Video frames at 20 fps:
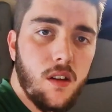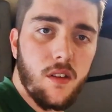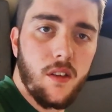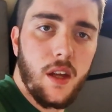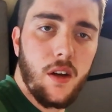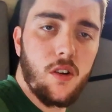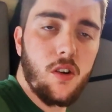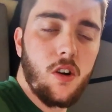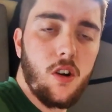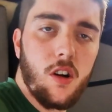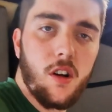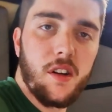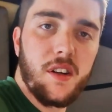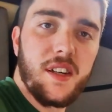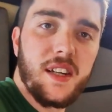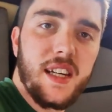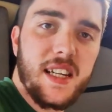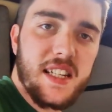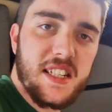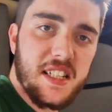There we go,
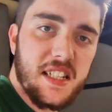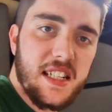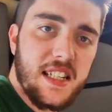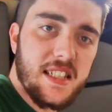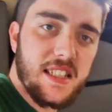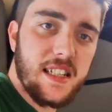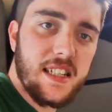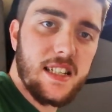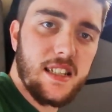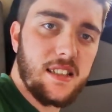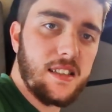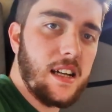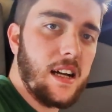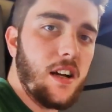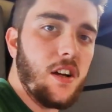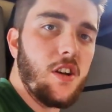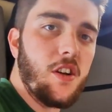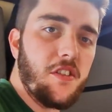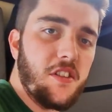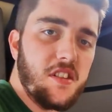nice and easy.
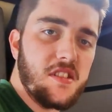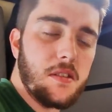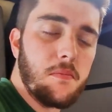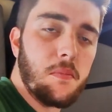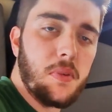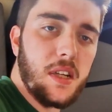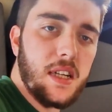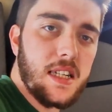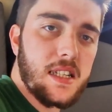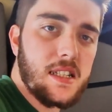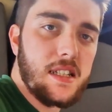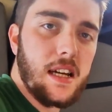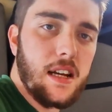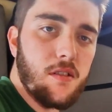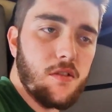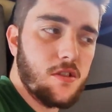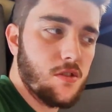That earth is in place now,